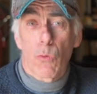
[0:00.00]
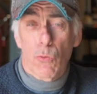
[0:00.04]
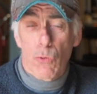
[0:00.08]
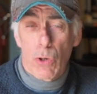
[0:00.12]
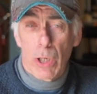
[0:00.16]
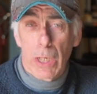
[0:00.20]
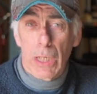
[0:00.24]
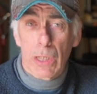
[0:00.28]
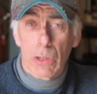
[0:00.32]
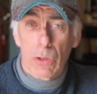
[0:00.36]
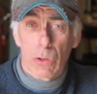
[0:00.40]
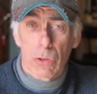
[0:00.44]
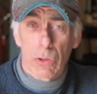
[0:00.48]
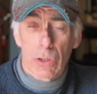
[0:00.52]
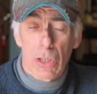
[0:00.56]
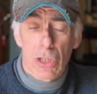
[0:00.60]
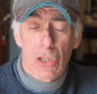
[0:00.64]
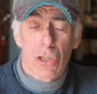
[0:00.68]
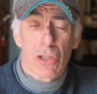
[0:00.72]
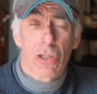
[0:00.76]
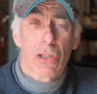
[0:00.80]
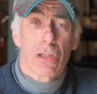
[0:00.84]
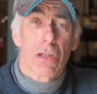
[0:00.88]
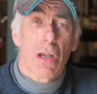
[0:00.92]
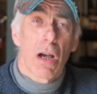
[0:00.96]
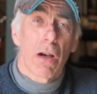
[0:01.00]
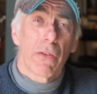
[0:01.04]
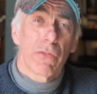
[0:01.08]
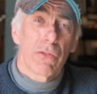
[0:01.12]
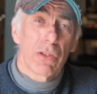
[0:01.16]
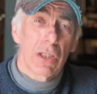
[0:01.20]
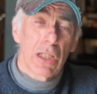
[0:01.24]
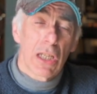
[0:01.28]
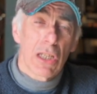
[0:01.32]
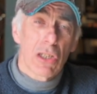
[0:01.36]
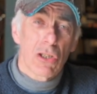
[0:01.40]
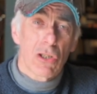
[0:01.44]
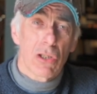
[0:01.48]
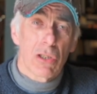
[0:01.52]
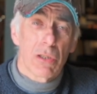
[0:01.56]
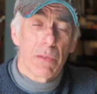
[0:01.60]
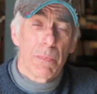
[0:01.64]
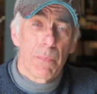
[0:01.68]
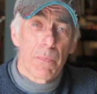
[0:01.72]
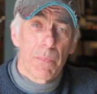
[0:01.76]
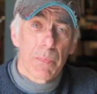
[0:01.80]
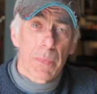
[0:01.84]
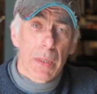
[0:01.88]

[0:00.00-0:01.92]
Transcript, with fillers: running conditions of the engine.